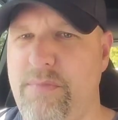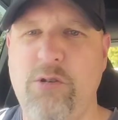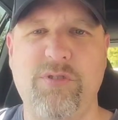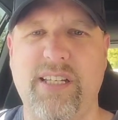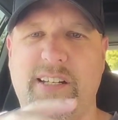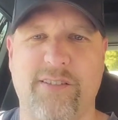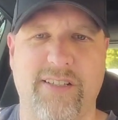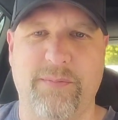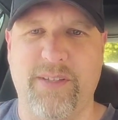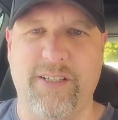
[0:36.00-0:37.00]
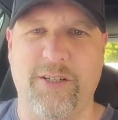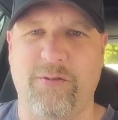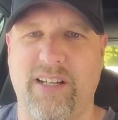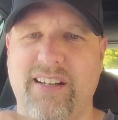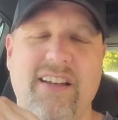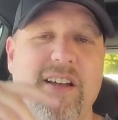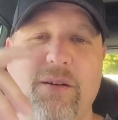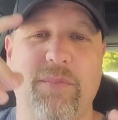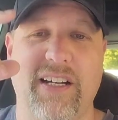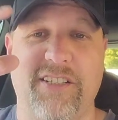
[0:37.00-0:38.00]
music or something to it.
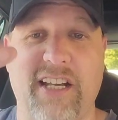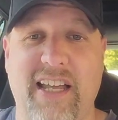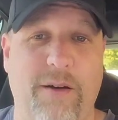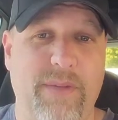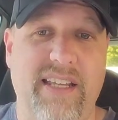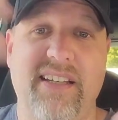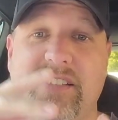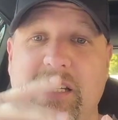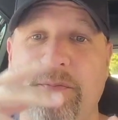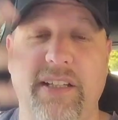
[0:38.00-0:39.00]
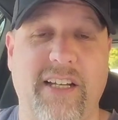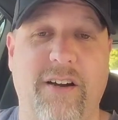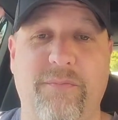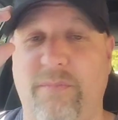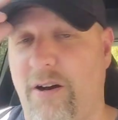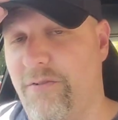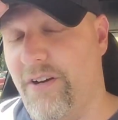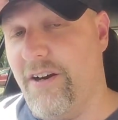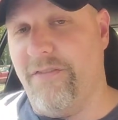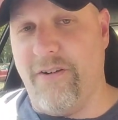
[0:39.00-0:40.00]
But check out me assembling our, our
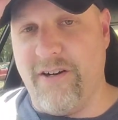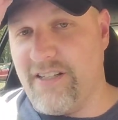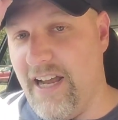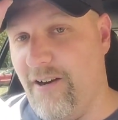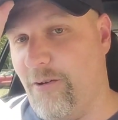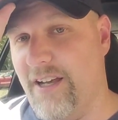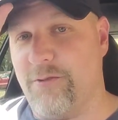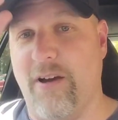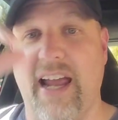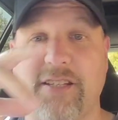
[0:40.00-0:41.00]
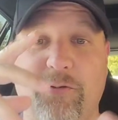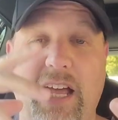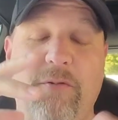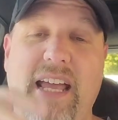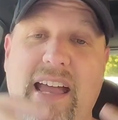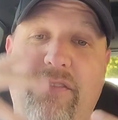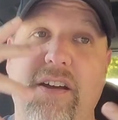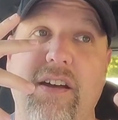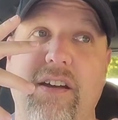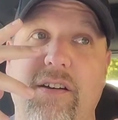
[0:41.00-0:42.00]
very first ARS rack. So now we have
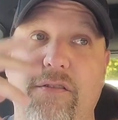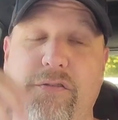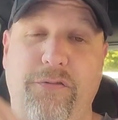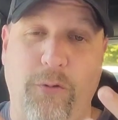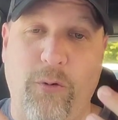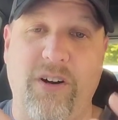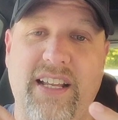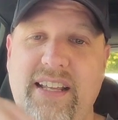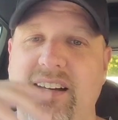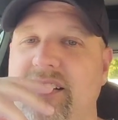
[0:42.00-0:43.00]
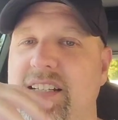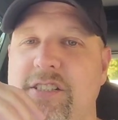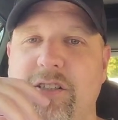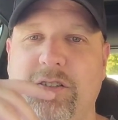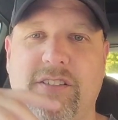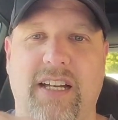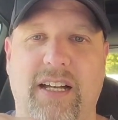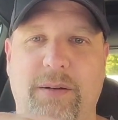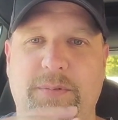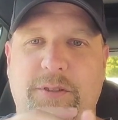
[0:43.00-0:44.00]
40 additional
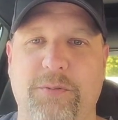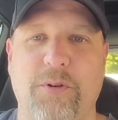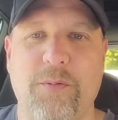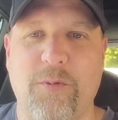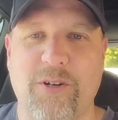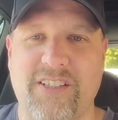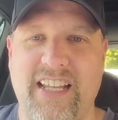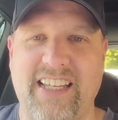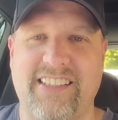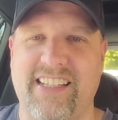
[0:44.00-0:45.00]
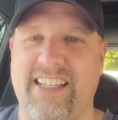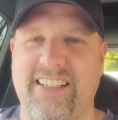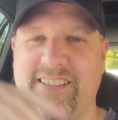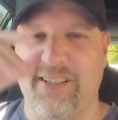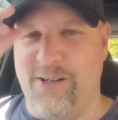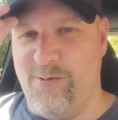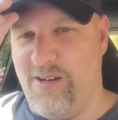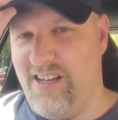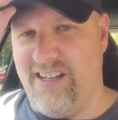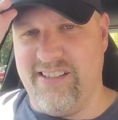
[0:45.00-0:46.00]
tubs to put more snakes in. So
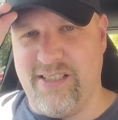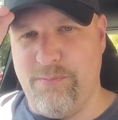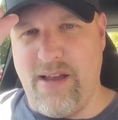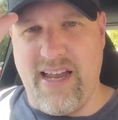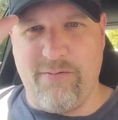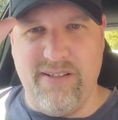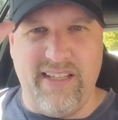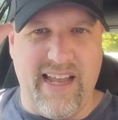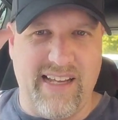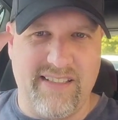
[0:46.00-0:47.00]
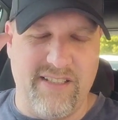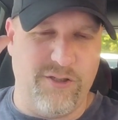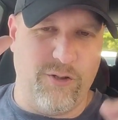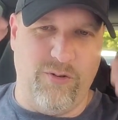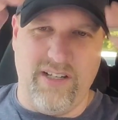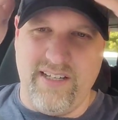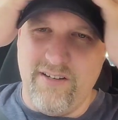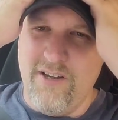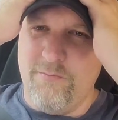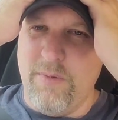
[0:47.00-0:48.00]
uh, sit back, relax, enjoy.
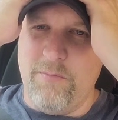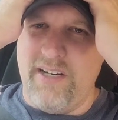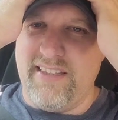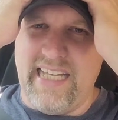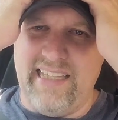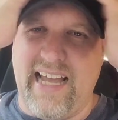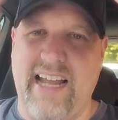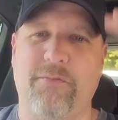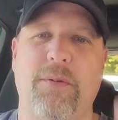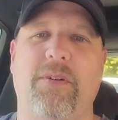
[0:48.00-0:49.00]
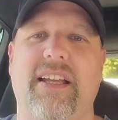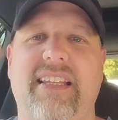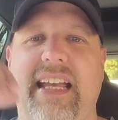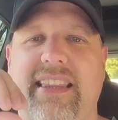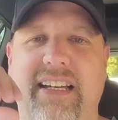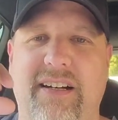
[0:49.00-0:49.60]
Remember to hit that like, remember to hit that